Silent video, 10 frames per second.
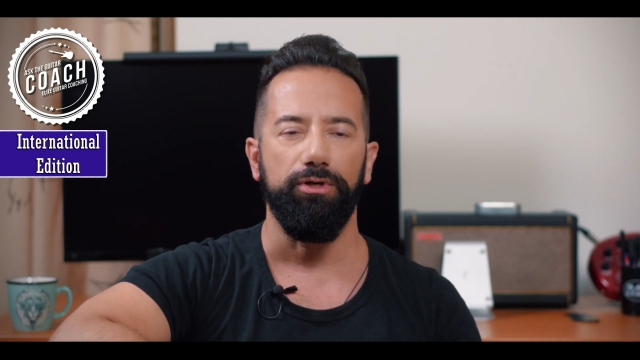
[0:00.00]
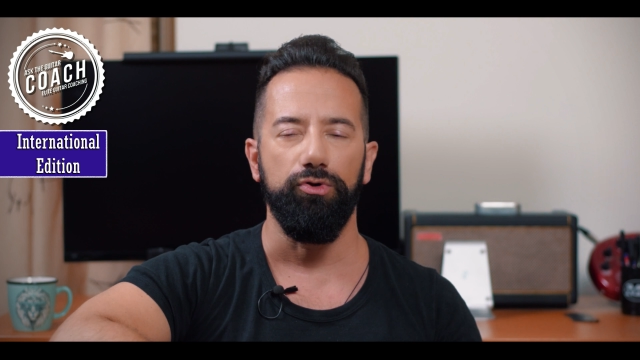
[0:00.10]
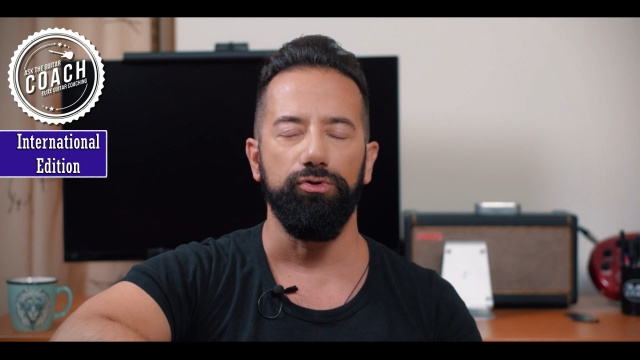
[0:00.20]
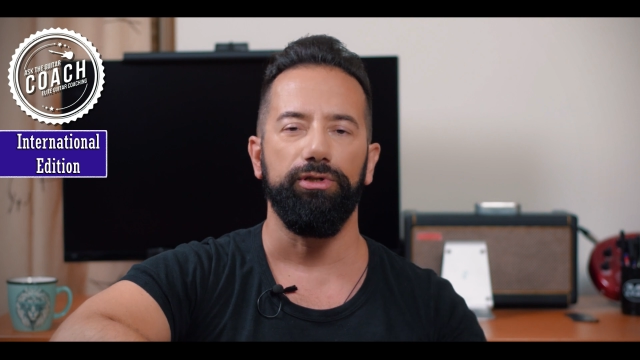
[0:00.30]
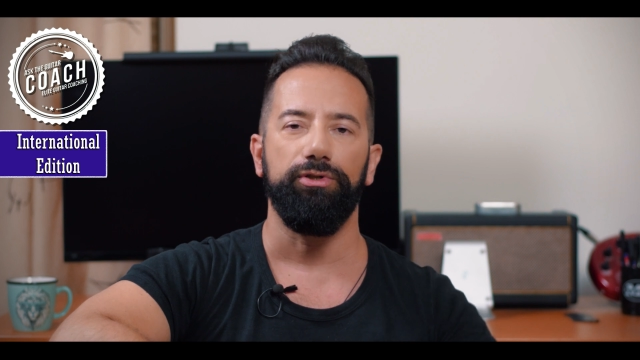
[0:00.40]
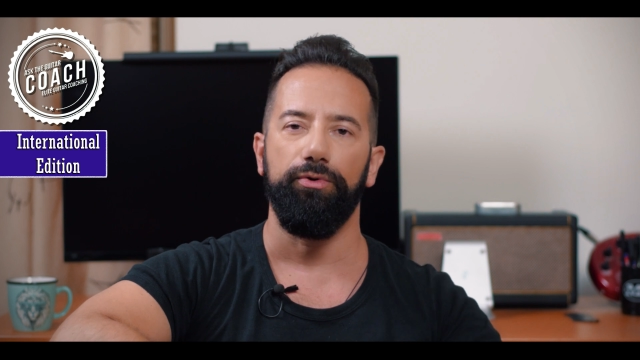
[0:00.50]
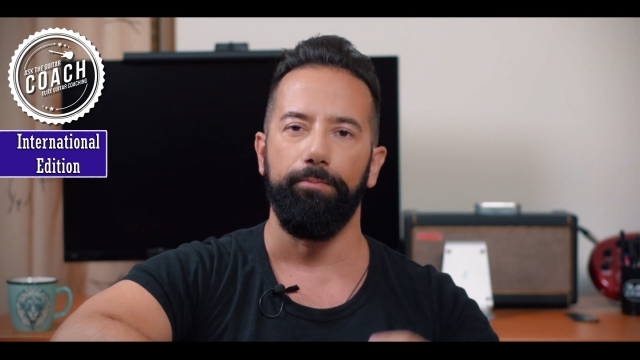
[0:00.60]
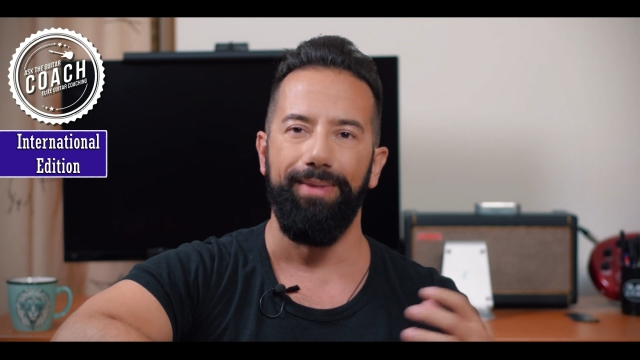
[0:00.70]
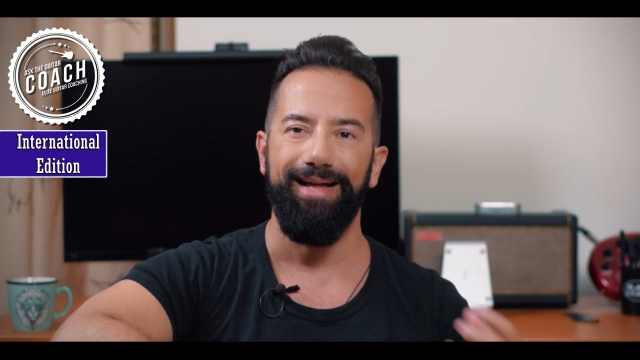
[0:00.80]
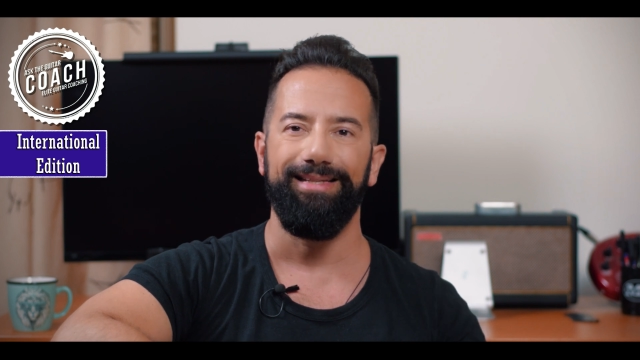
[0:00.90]
good at your
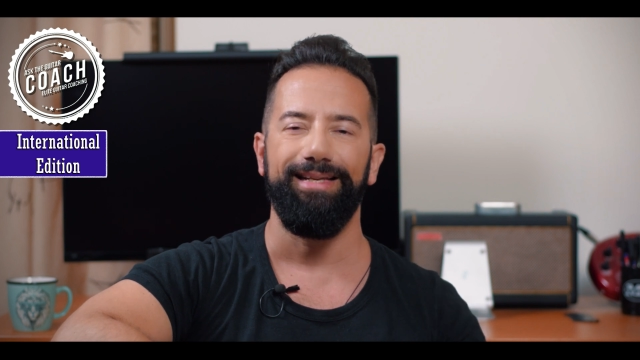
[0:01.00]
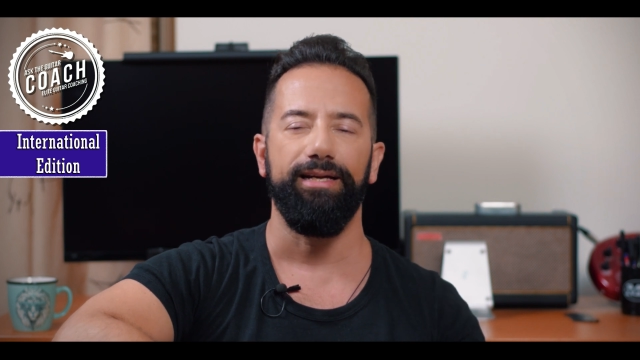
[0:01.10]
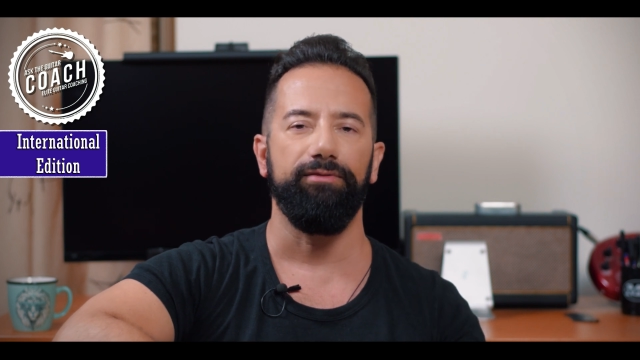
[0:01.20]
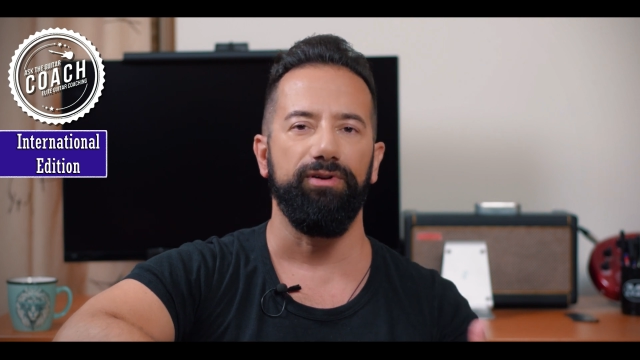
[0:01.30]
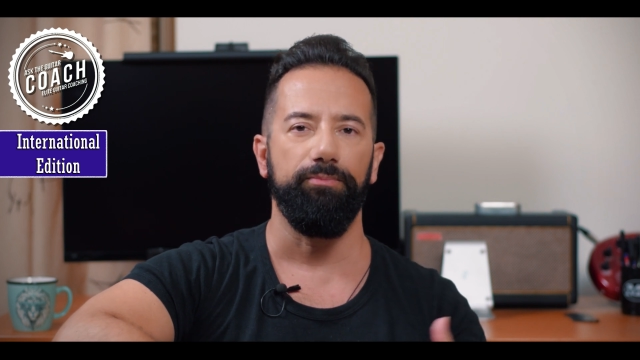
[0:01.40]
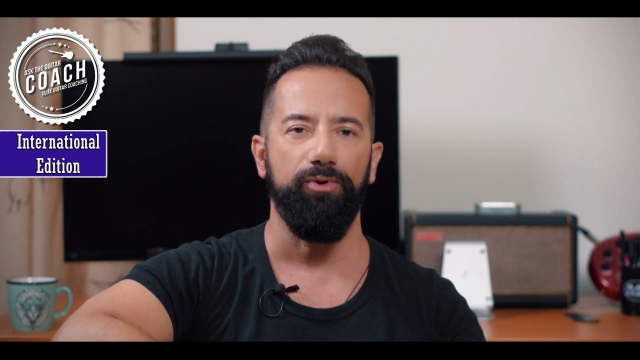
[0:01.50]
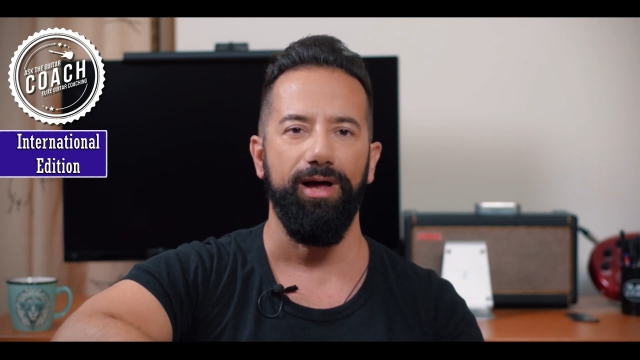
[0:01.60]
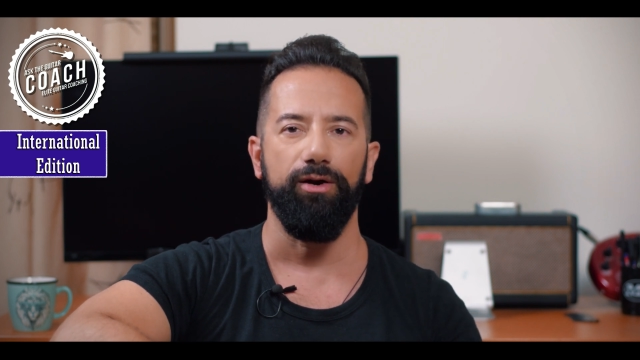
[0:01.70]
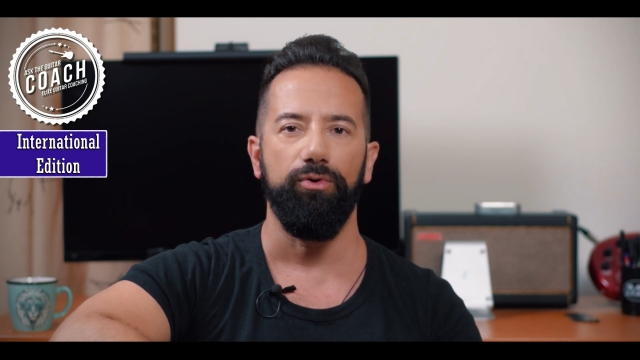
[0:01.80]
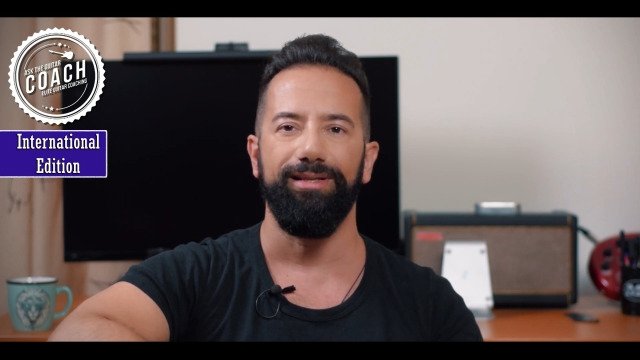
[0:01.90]
bending and
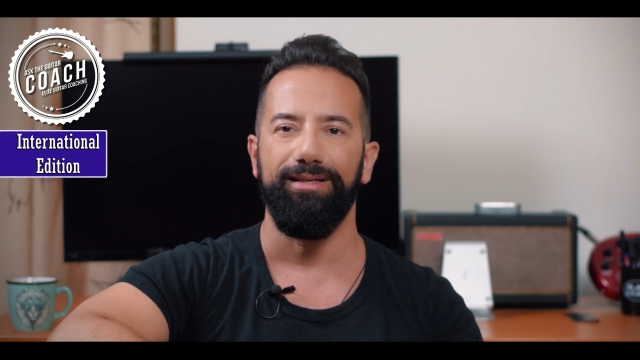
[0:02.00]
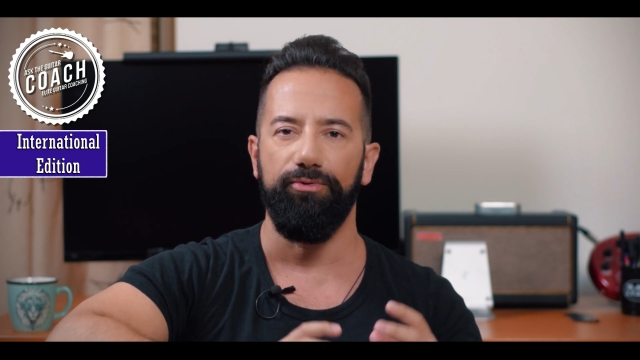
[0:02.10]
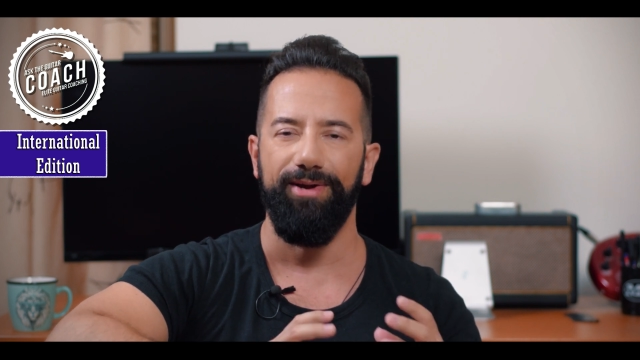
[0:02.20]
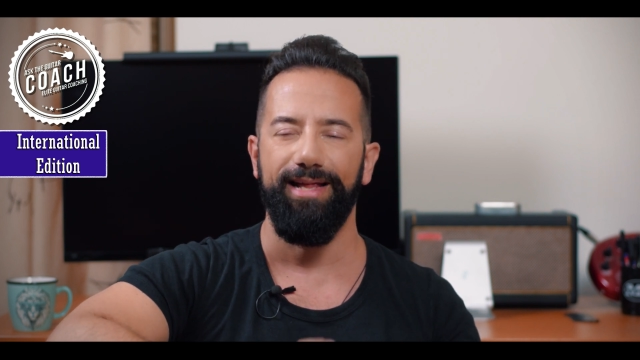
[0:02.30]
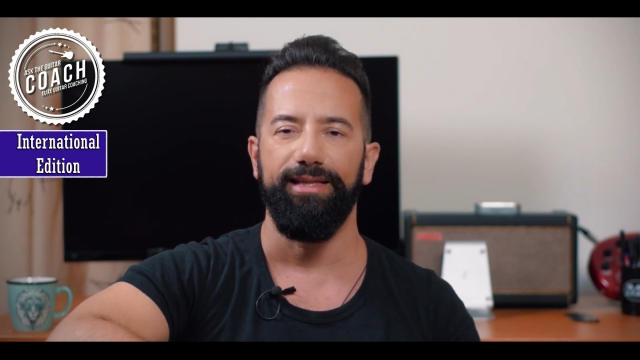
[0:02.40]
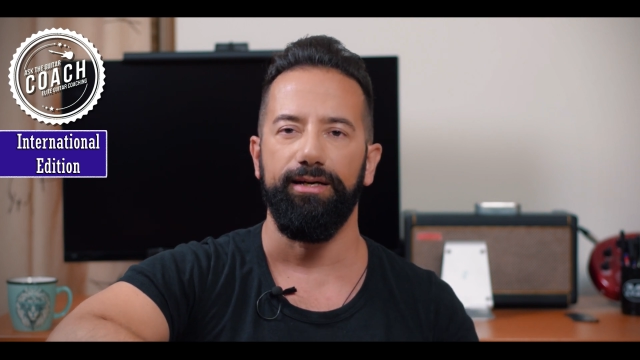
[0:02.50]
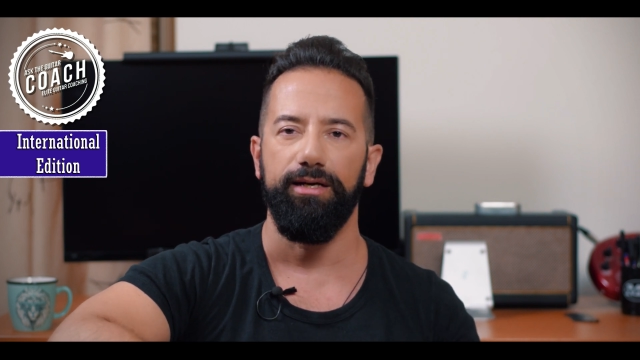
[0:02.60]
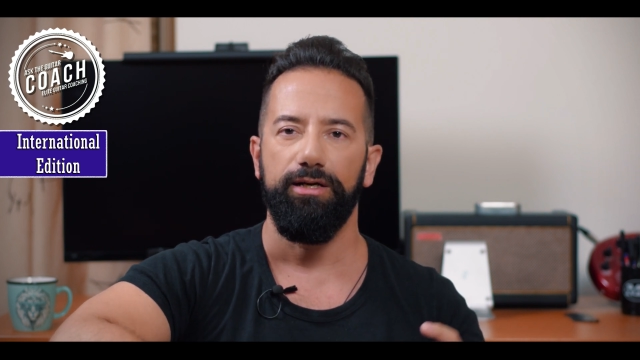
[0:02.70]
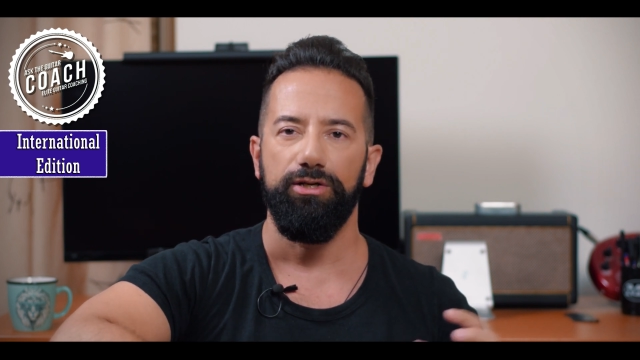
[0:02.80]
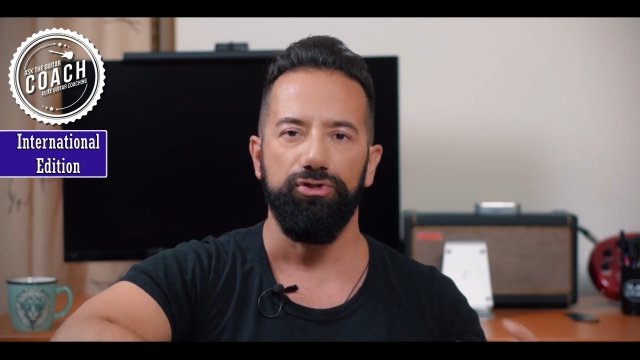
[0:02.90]
vibrato and creating
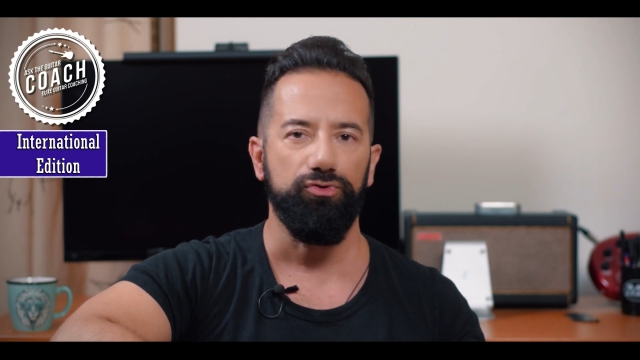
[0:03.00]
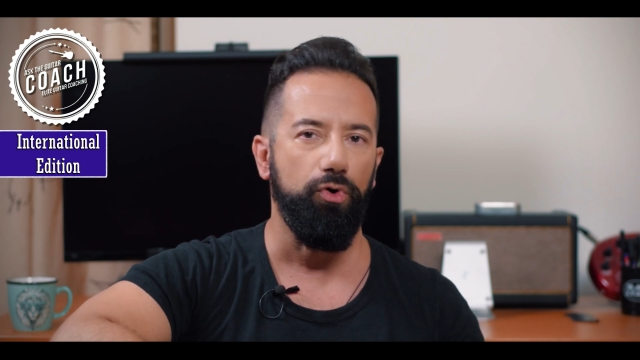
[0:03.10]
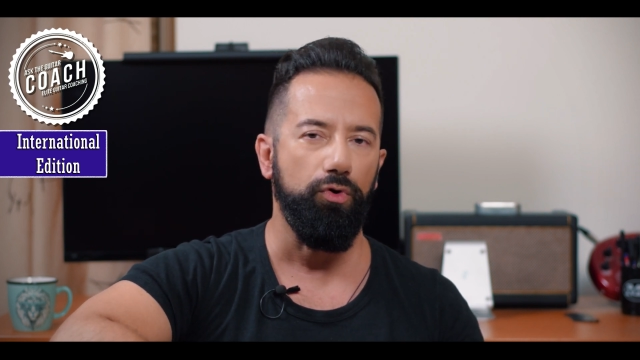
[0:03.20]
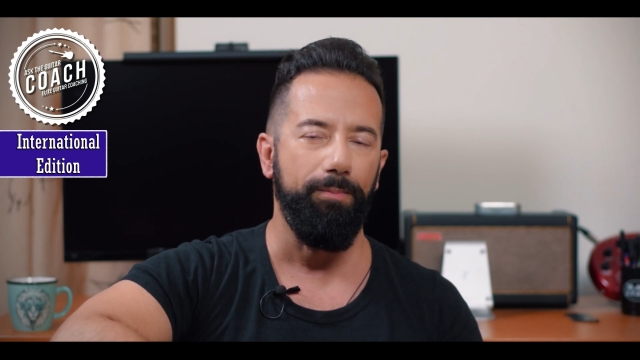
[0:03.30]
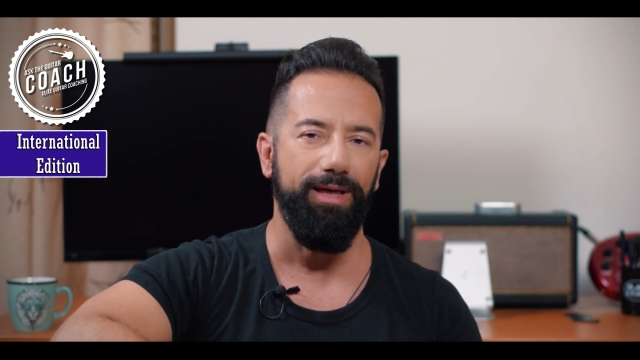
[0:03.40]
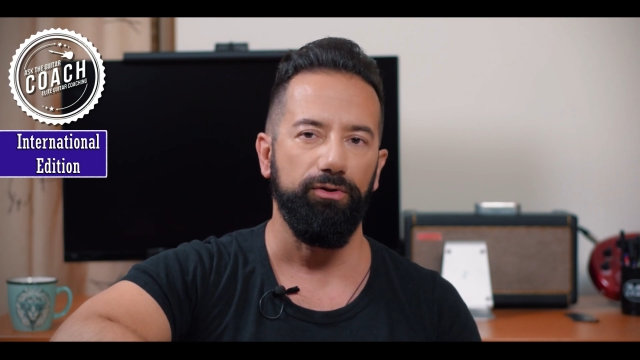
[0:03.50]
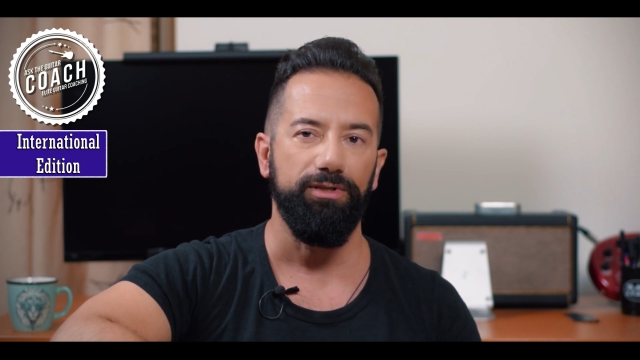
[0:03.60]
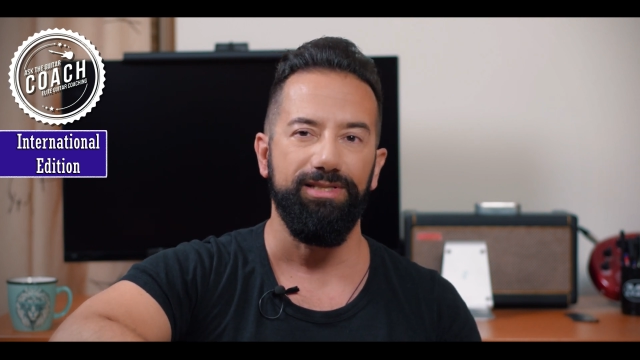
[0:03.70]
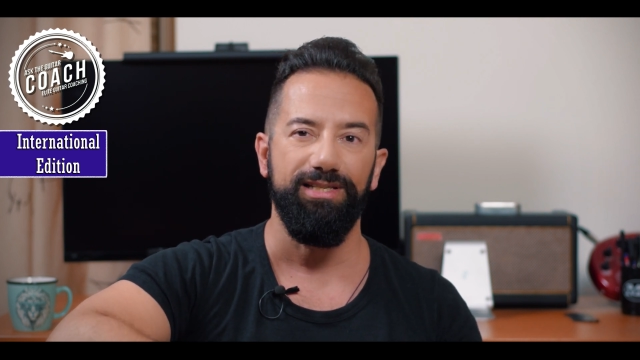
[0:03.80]
strong melodies.